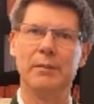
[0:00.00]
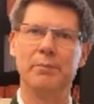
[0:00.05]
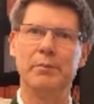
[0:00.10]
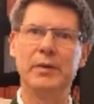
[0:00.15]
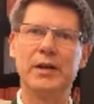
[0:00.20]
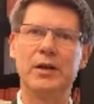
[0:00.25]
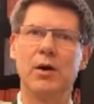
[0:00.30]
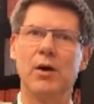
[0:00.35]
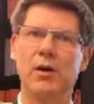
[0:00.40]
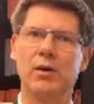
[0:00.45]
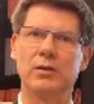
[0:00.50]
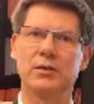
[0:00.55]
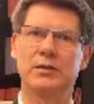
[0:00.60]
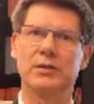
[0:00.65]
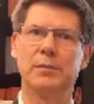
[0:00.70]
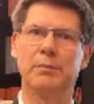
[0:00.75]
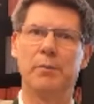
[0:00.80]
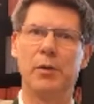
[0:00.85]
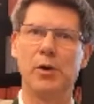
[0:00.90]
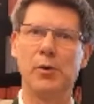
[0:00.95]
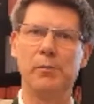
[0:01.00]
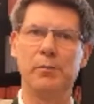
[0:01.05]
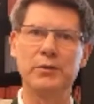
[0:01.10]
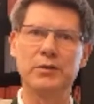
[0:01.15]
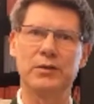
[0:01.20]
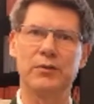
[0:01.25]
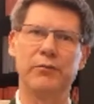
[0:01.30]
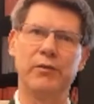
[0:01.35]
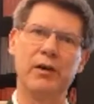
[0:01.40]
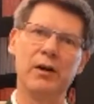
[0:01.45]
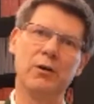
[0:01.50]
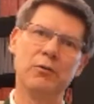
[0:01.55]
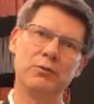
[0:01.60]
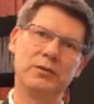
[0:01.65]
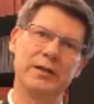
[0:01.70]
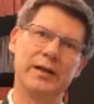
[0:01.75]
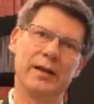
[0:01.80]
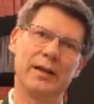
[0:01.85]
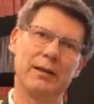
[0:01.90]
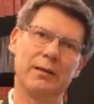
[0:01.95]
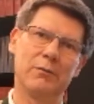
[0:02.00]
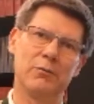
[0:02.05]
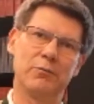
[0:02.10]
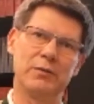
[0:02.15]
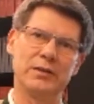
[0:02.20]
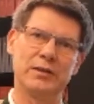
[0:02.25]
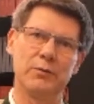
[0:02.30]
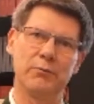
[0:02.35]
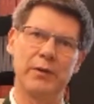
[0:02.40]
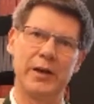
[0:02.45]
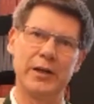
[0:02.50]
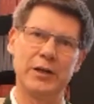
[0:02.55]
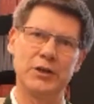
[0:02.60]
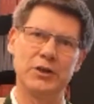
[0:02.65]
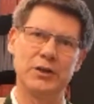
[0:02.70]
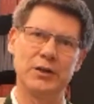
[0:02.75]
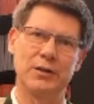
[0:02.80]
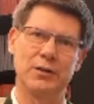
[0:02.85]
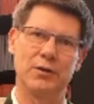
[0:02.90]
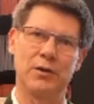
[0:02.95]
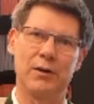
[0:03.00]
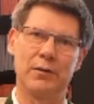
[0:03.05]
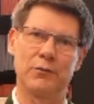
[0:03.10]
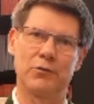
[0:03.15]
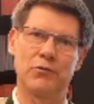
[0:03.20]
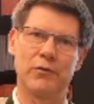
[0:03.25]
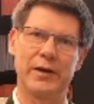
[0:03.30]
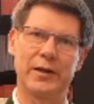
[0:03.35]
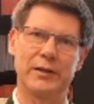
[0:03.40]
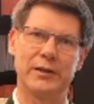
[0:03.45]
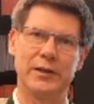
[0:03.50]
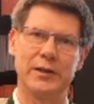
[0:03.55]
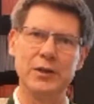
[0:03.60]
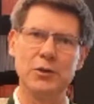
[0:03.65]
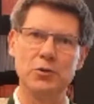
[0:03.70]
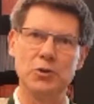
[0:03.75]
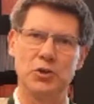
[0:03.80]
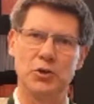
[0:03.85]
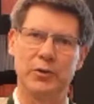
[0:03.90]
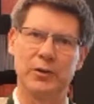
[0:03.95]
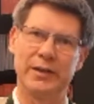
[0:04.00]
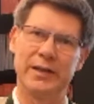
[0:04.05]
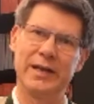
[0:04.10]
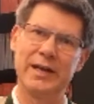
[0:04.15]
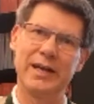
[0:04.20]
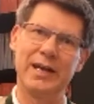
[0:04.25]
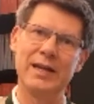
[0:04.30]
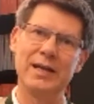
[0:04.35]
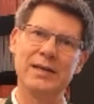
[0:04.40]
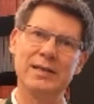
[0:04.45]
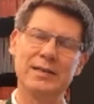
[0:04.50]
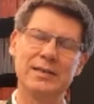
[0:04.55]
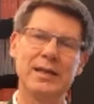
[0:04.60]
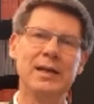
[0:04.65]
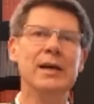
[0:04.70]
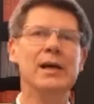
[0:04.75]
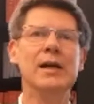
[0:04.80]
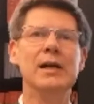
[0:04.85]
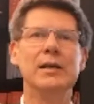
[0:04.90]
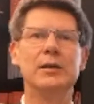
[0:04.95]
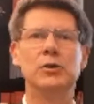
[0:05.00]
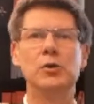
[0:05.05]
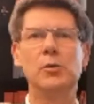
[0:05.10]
because the purpose of a hotel reservation contract usually is to